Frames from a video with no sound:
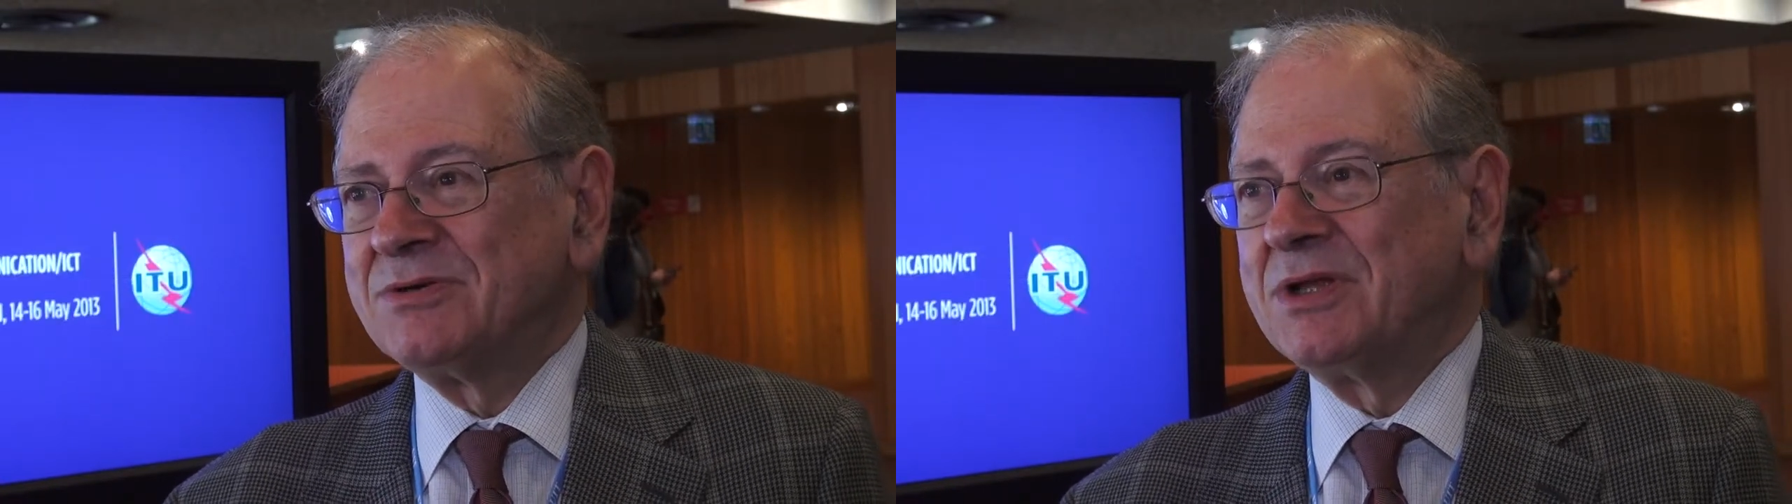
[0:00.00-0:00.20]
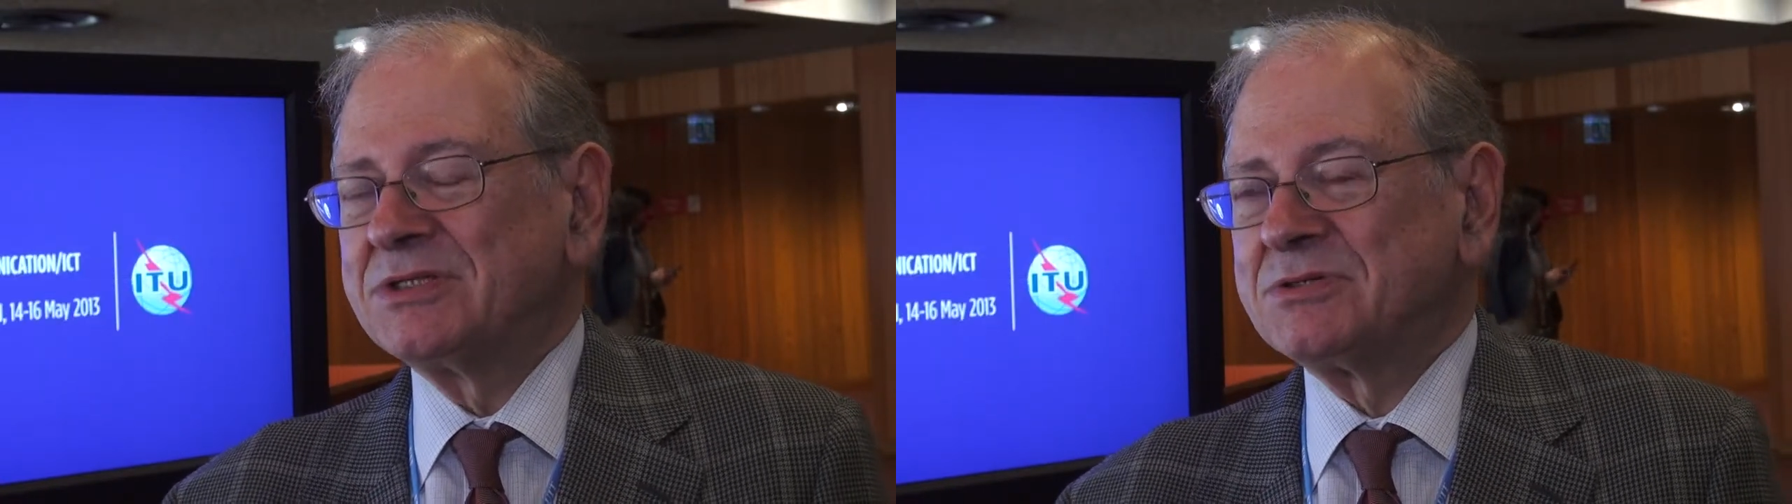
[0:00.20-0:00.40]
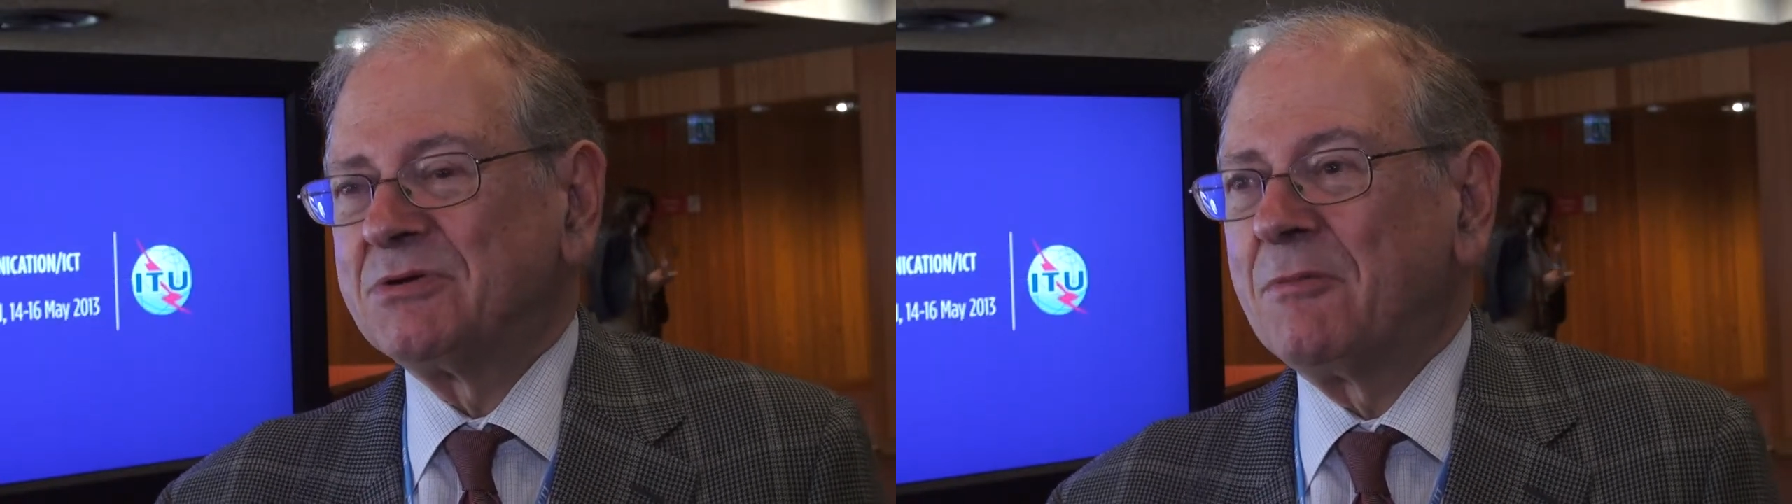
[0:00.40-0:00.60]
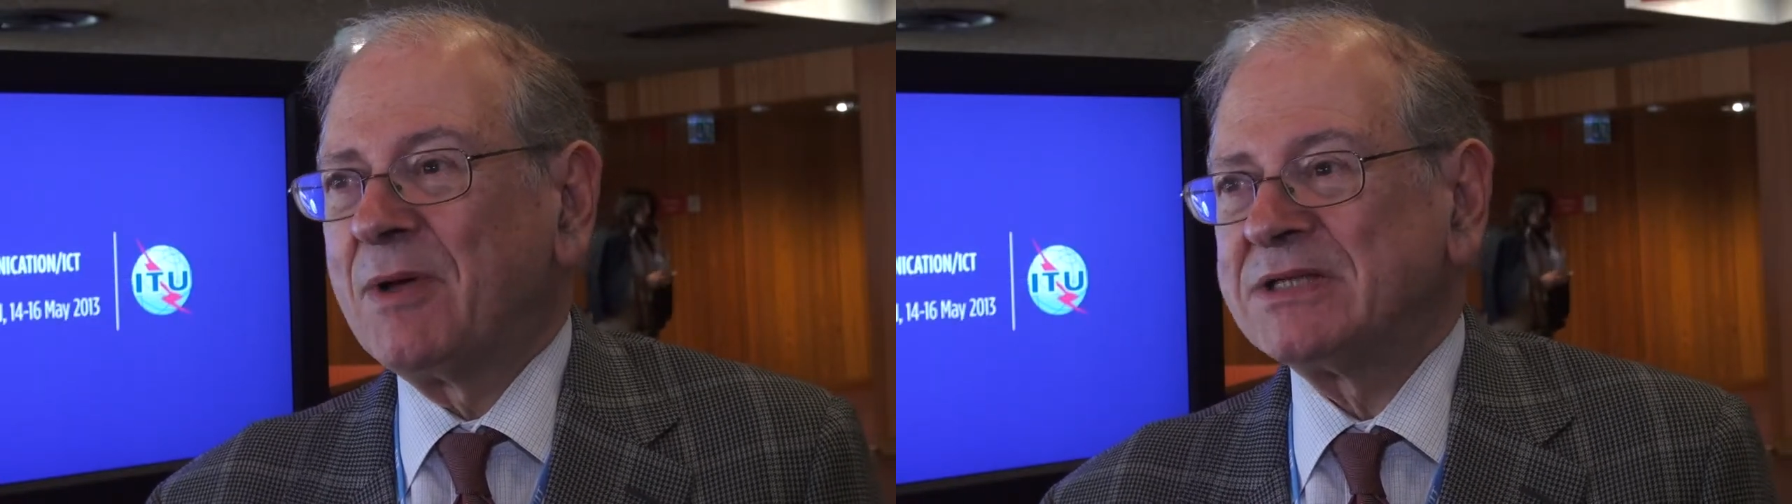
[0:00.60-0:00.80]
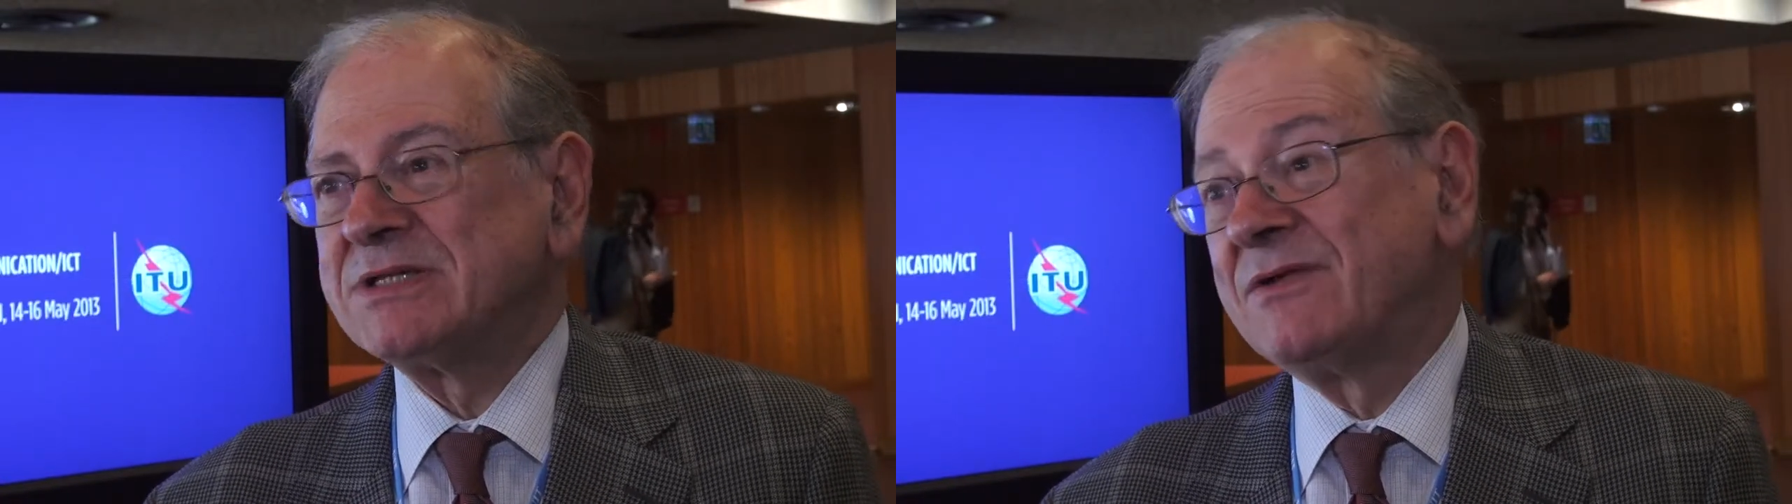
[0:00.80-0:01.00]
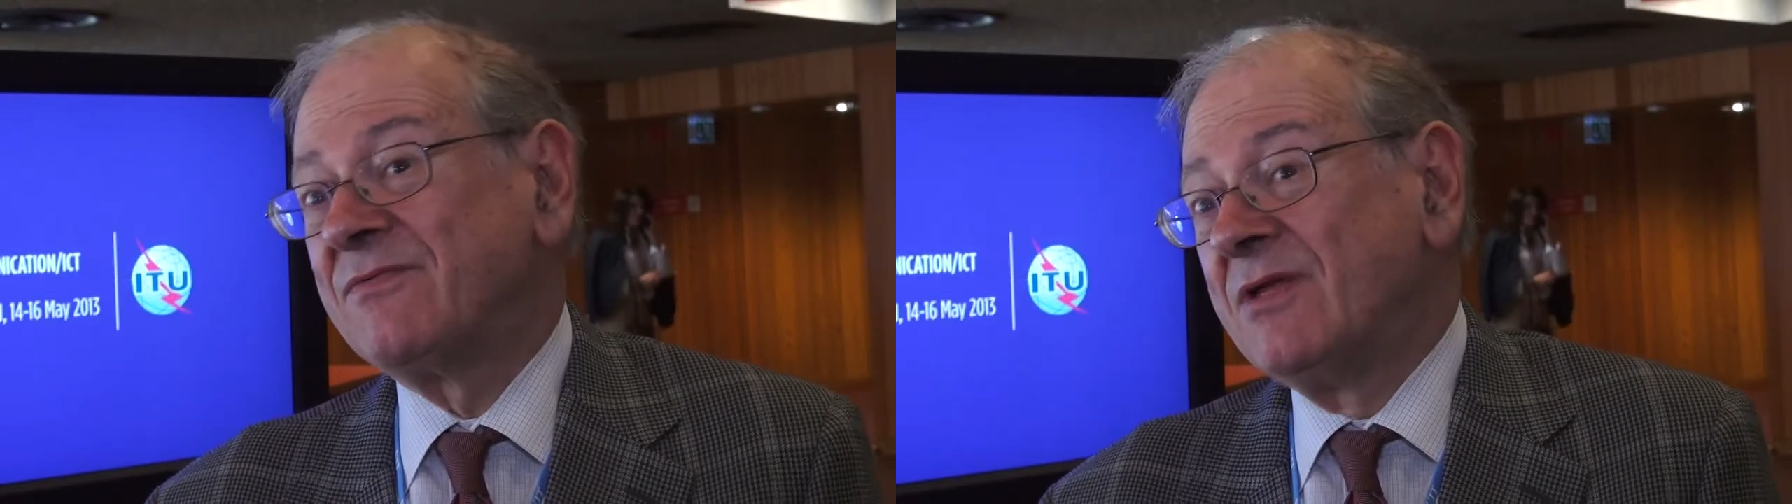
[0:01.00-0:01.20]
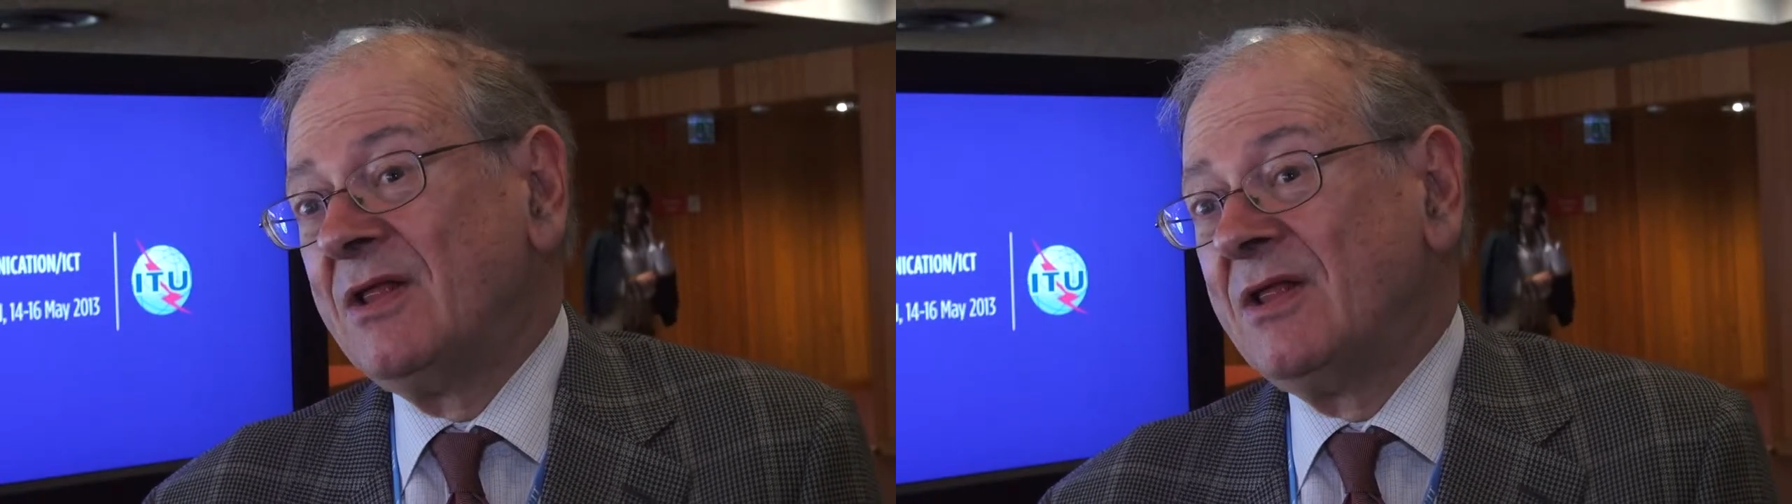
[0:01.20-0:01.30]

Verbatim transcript: a it's a real positive